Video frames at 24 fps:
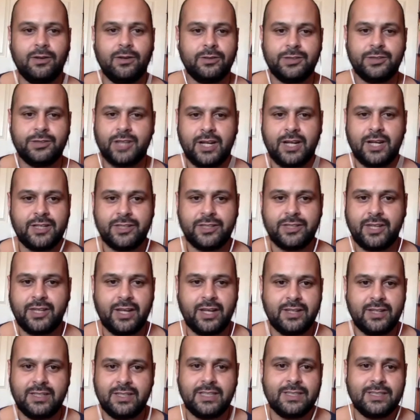change
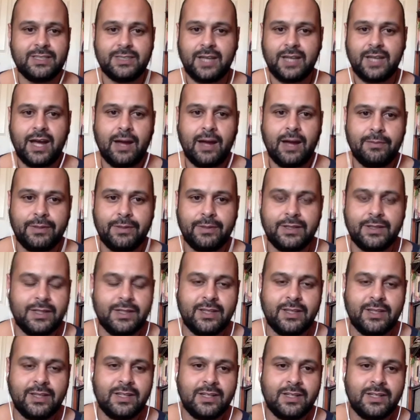that needs to happen in
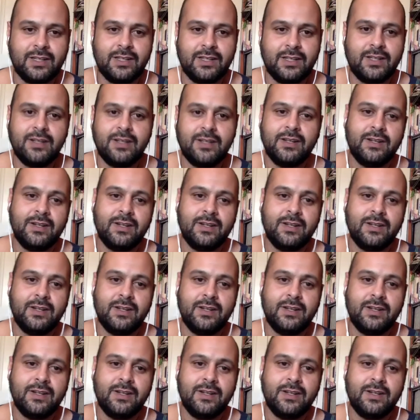the